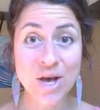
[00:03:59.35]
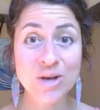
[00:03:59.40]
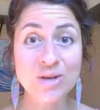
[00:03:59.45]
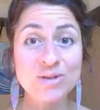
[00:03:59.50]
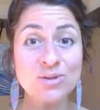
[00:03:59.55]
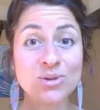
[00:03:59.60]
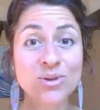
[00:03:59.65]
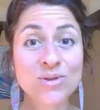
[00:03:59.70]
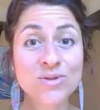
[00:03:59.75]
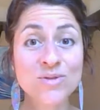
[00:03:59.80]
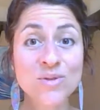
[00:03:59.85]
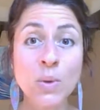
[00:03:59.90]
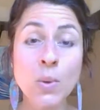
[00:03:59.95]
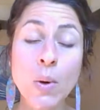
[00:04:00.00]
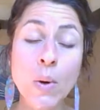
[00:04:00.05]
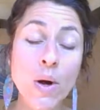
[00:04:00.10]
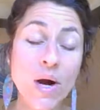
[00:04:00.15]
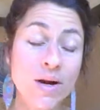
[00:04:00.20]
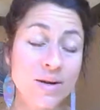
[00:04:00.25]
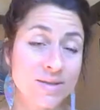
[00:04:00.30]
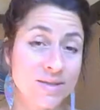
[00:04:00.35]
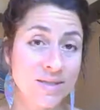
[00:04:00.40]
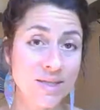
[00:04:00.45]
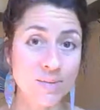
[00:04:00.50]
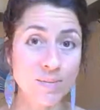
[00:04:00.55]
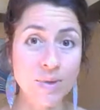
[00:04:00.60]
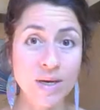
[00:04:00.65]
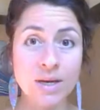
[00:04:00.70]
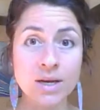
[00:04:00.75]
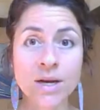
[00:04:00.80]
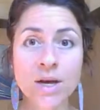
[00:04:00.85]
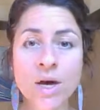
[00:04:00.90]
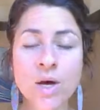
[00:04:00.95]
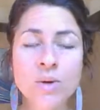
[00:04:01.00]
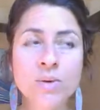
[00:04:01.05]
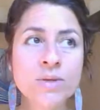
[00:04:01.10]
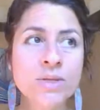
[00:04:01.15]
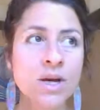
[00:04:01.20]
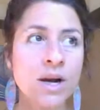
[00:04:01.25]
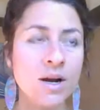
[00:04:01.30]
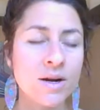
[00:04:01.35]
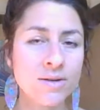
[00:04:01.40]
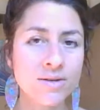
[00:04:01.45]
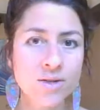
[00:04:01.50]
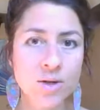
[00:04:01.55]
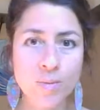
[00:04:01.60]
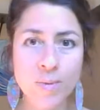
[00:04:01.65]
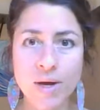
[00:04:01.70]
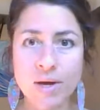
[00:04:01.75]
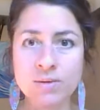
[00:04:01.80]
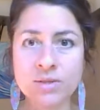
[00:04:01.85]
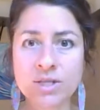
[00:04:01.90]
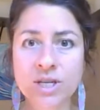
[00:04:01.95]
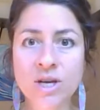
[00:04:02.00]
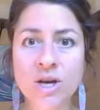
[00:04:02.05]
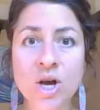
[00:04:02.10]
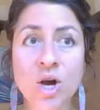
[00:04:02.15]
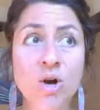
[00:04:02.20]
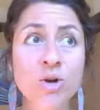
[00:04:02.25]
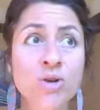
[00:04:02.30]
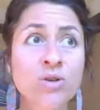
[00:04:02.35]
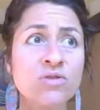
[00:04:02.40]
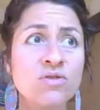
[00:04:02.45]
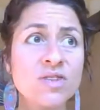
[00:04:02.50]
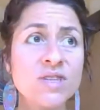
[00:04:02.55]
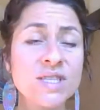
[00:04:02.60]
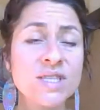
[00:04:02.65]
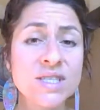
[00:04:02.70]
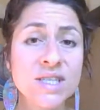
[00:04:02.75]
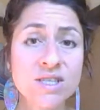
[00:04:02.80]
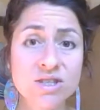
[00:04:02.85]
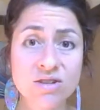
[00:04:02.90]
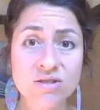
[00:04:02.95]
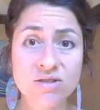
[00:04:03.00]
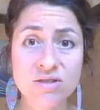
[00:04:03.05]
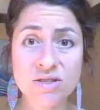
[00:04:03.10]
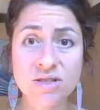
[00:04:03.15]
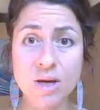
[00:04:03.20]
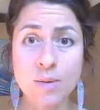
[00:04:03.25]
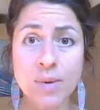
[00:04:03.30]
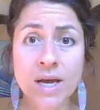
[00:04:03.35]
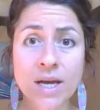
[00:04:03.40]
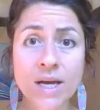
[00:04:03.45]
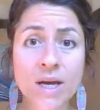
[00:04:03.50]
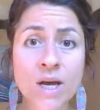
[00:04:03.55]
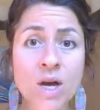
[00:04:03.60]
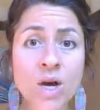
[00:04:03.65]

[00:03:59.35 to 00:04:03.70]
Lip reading: So those who aren't sleeping, whose hearts are pounding, who you feel sick to your stomach,